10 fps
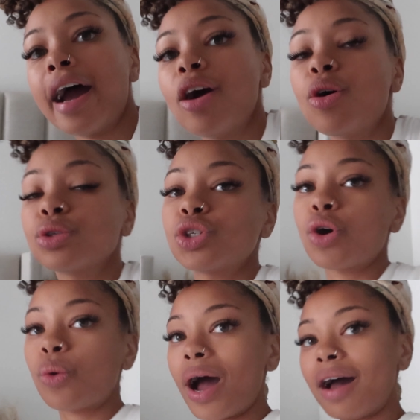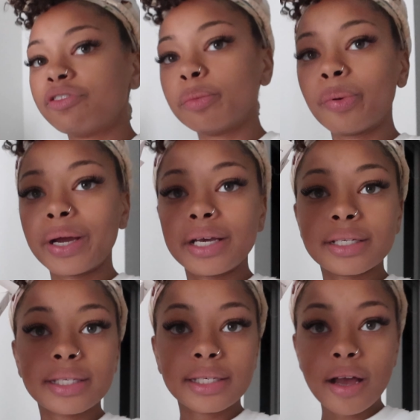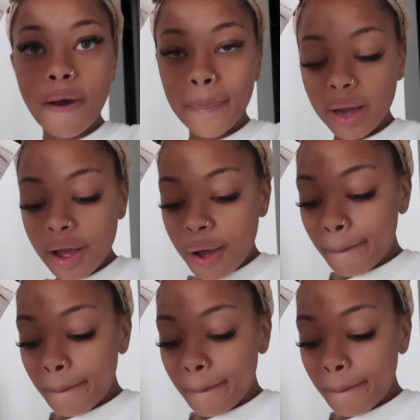I also have to bring some